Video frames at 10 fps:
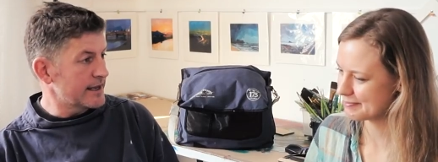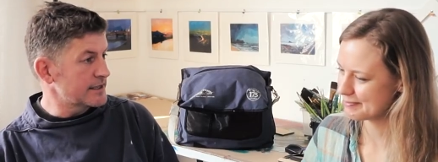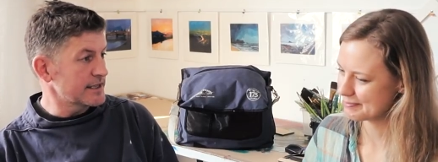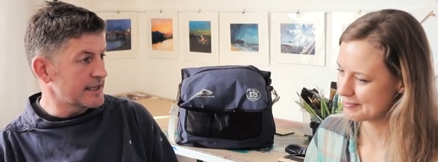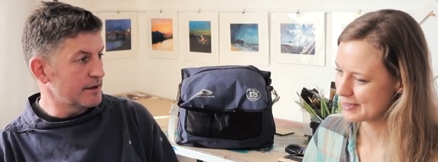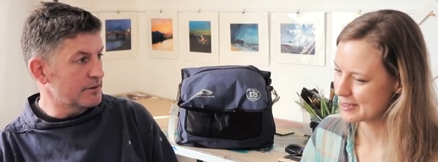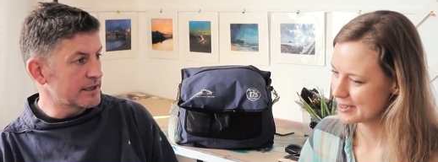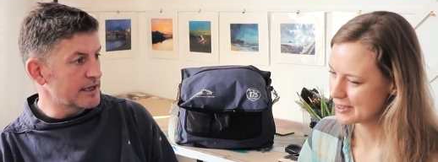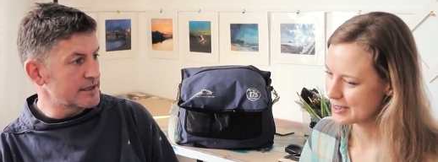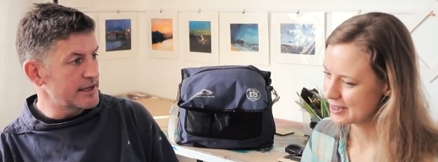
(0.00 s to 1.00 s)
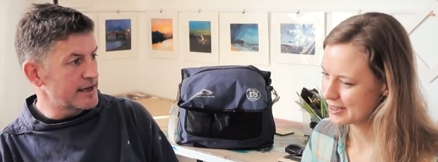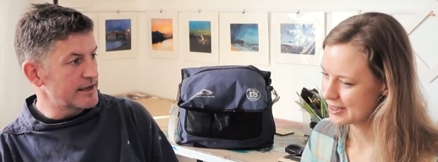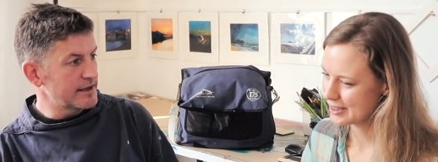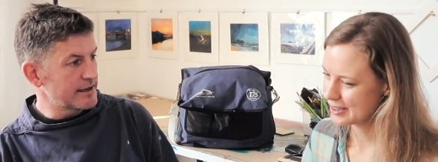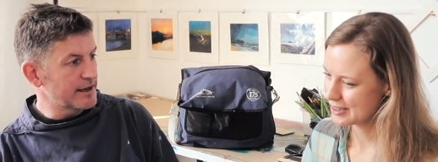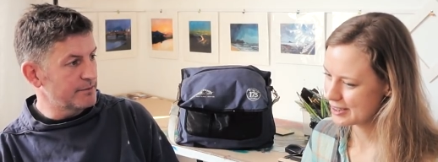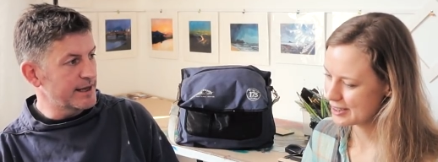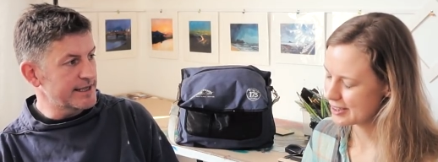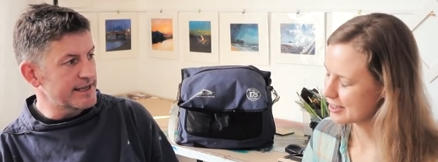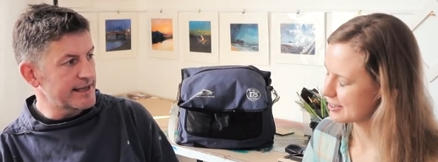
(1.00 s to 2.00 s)
Speaker 1: Yeah. It's exactly what it does. Yeah. It
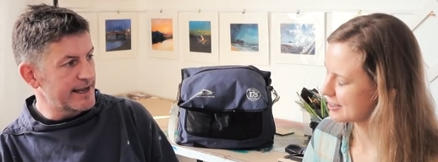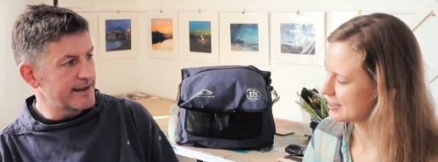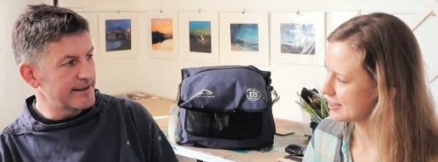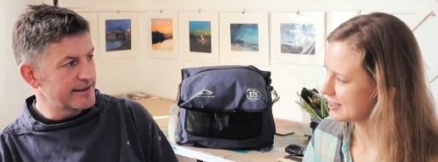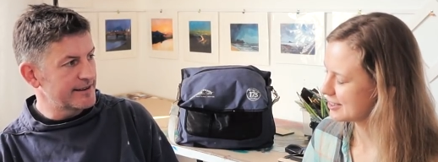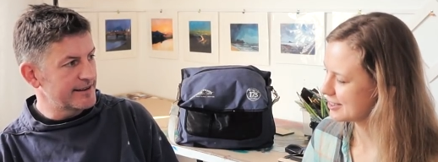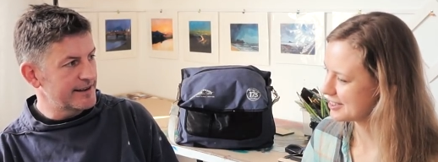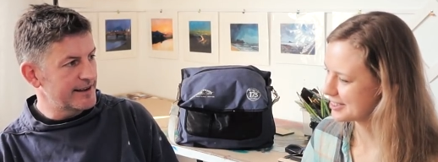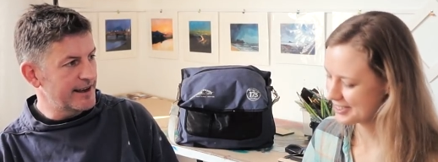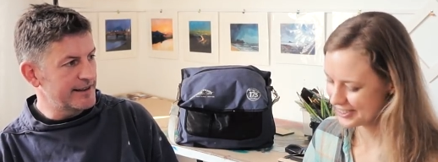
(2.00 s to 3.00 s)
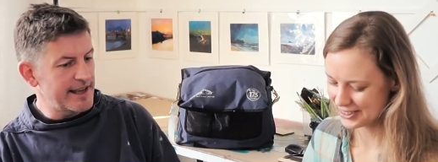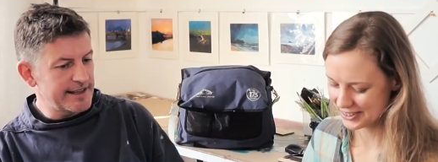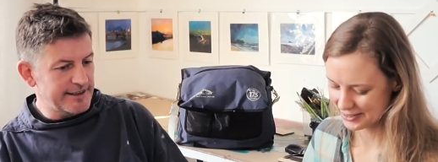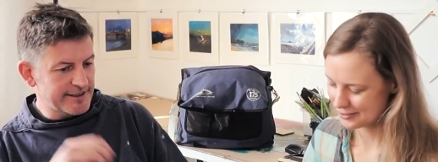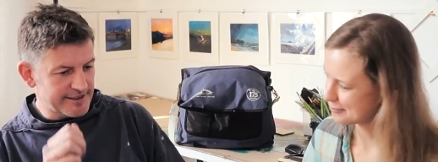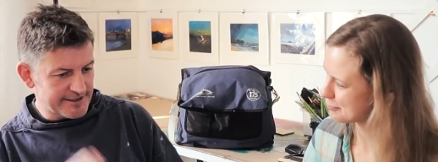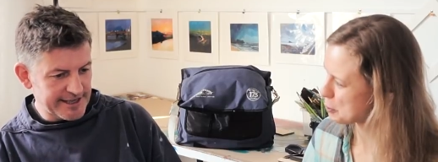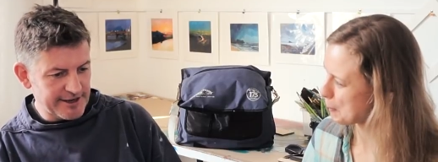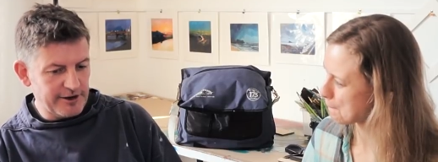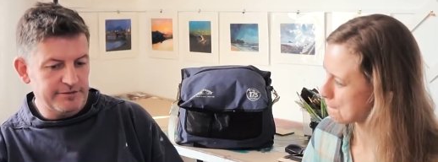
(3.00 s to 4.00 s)
completes yeah. it. Yeah. yeah. And then you
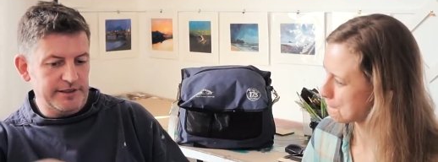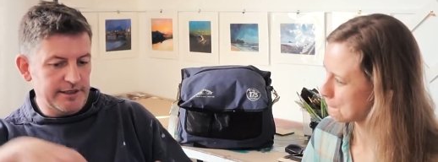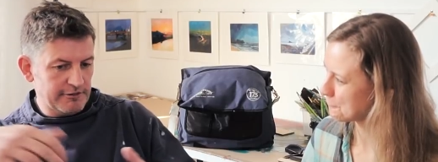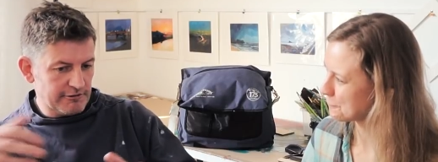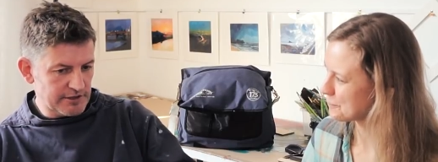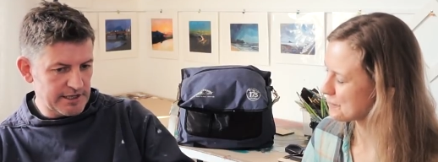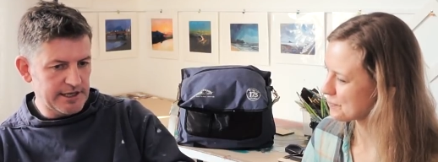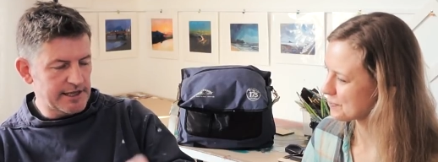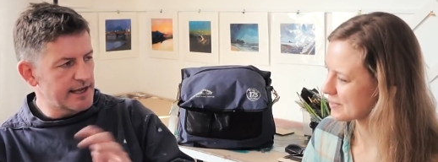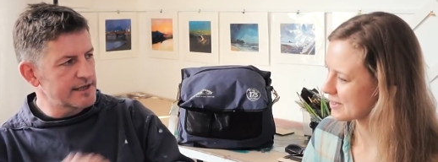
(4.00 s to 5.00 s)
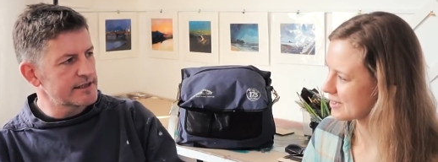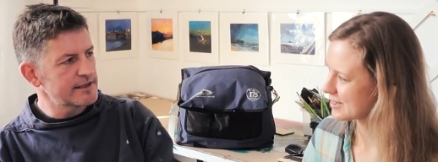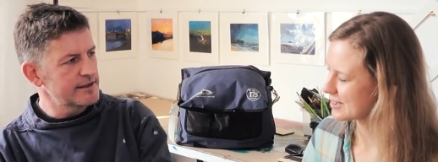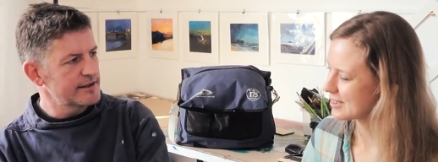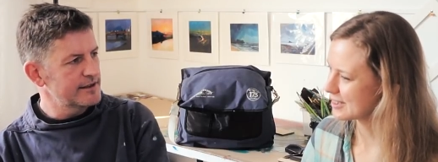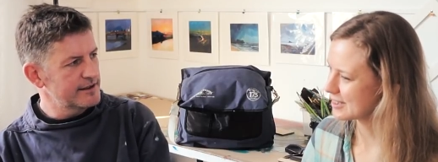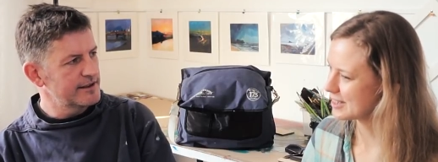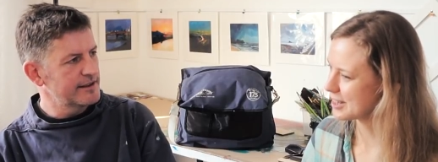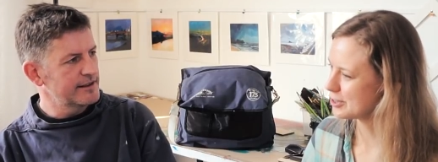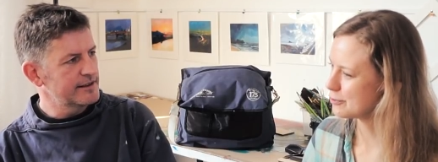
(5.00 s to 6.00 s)
can tick it off and then you're on to your next.
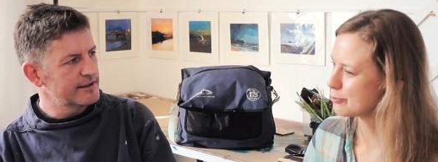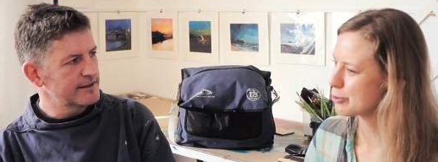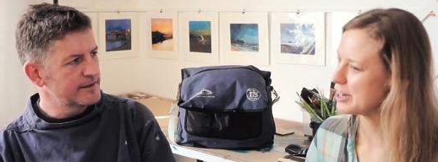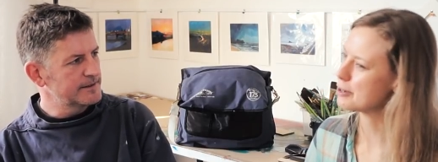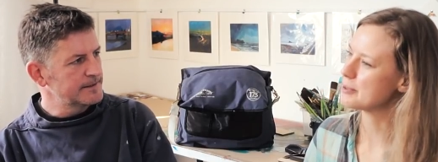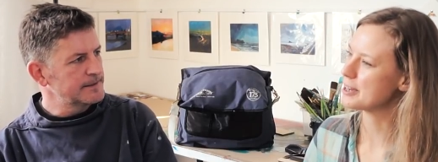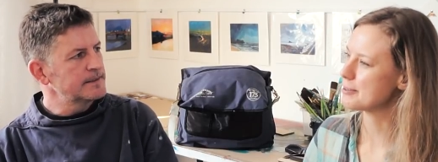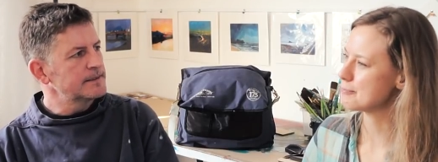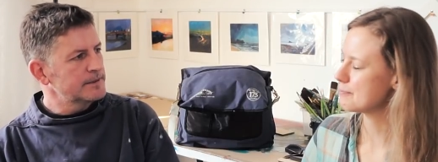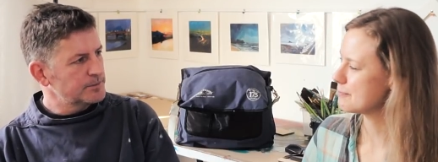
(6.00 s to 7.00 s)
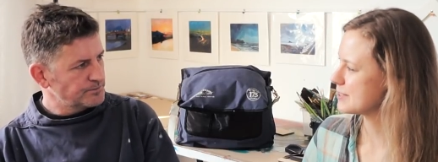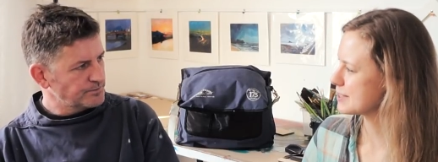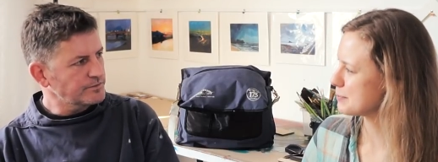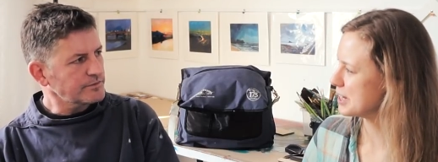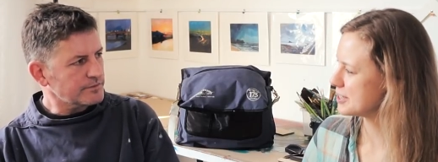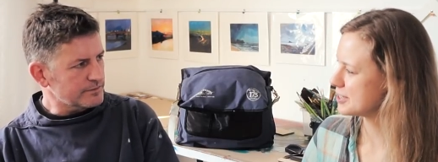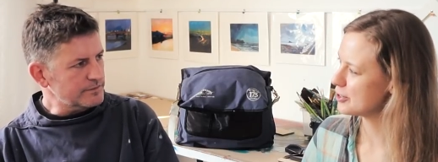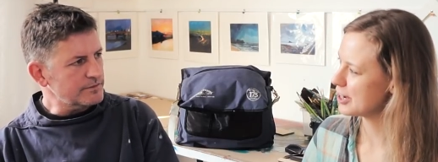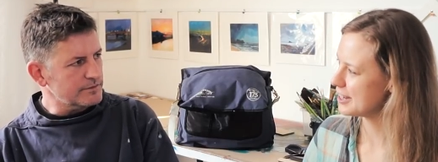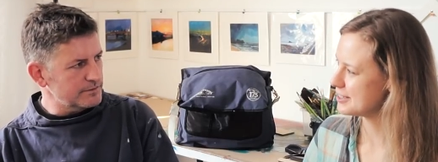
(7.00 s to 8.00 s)
Speaker 2: Yeah. You free up that space
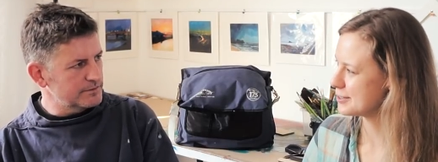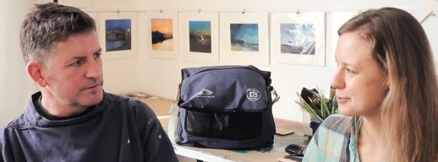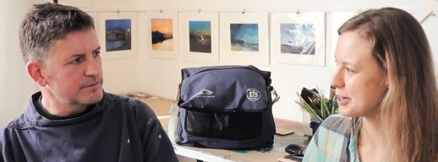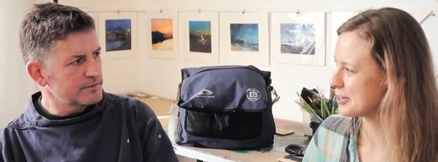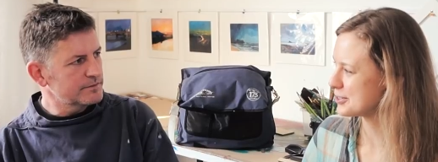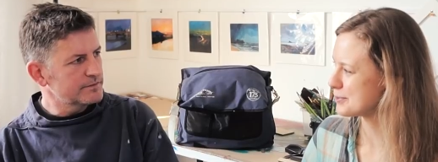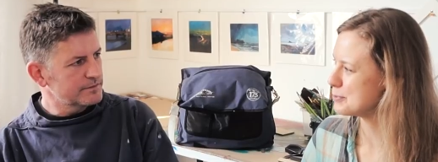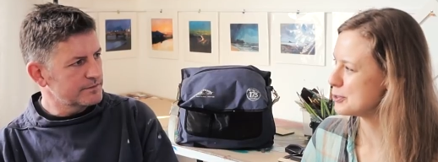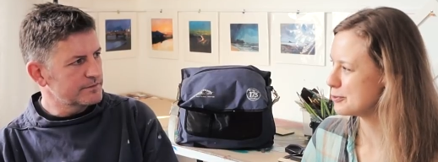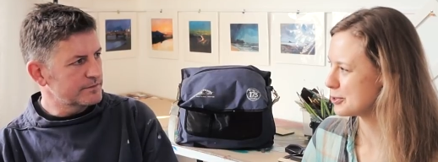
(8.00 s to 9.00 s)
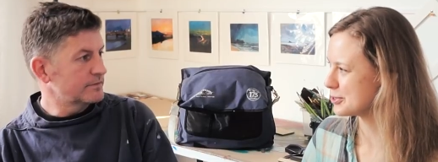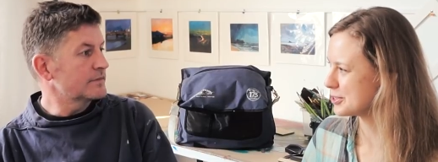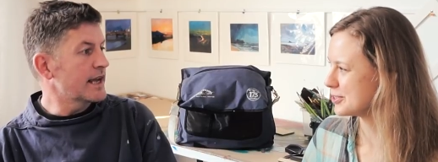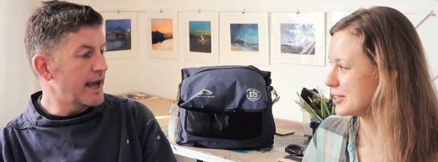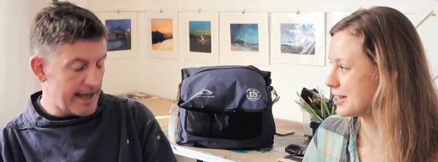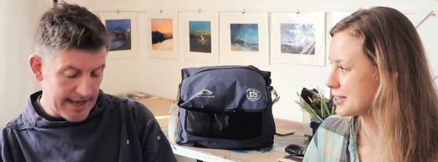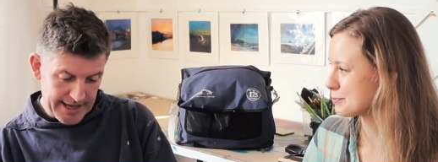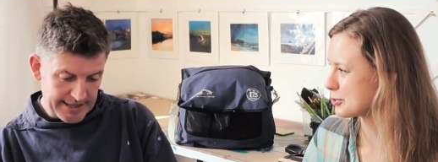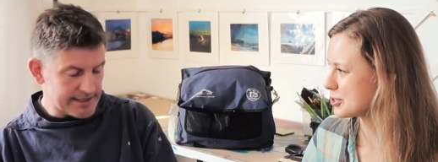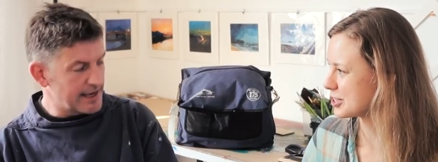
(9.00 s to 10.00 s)
in your head as mm. well to move on to your
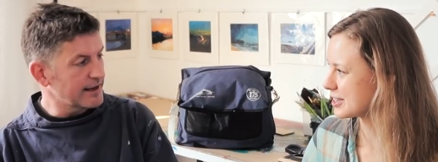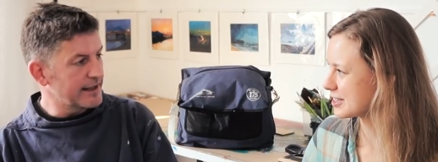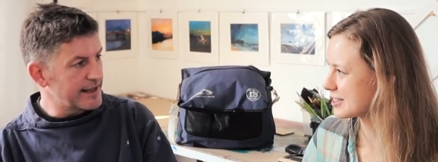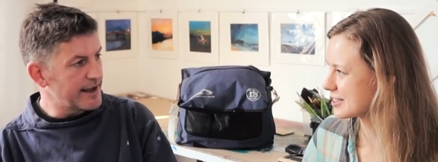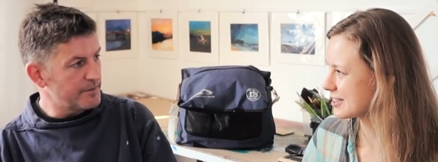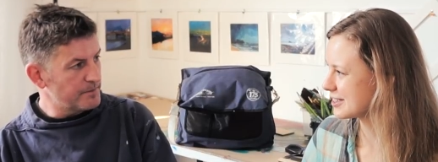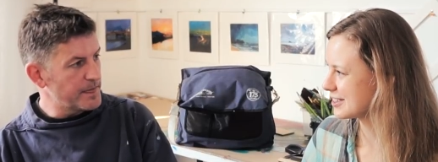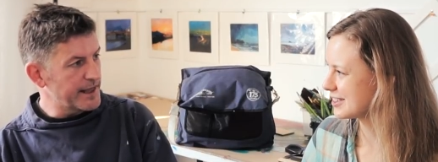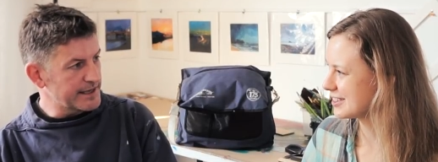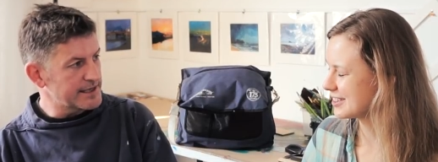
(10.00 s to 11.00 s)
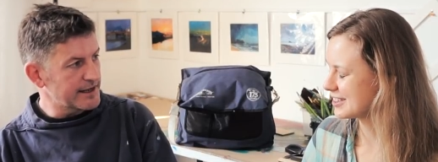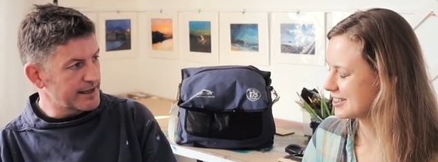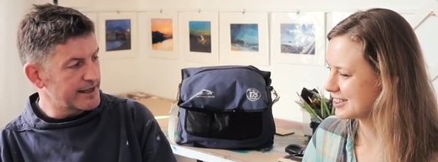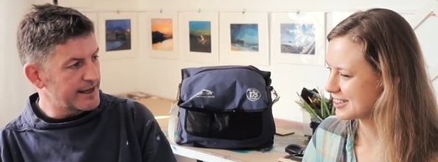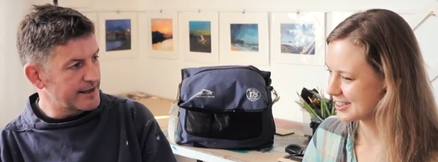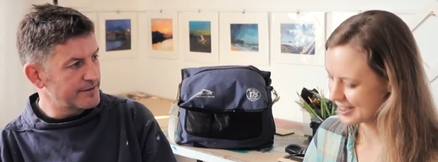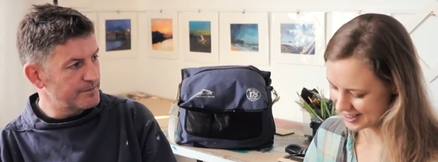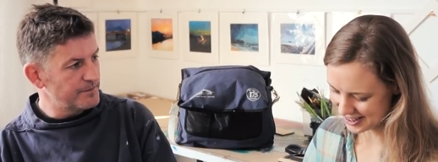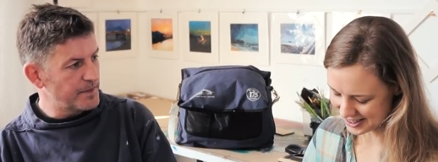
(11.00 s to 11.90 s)
next project.
Speaker 1: Exactly that. Exactly that.